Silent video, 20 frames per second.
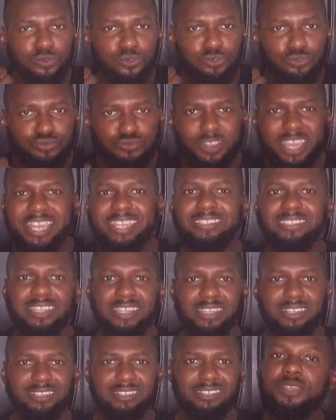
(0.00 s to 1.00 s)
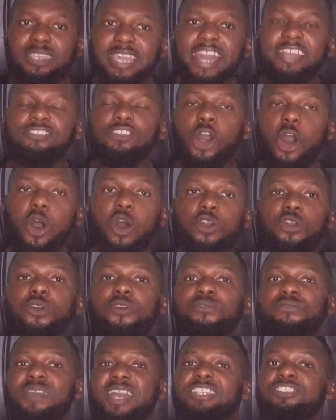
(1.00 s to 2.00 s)
reasons, yes,
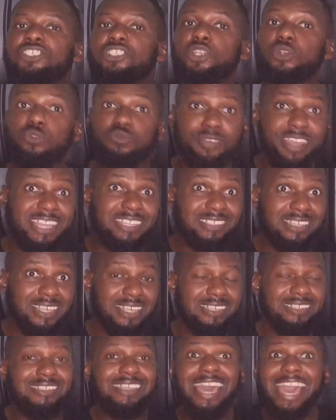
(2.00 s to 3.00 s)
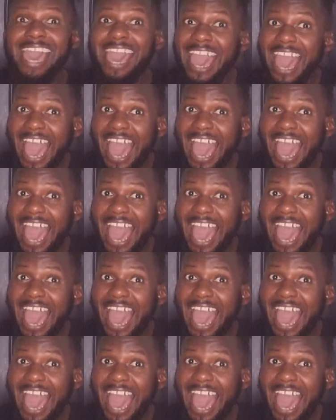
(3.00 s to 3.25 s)
unconventional reasons,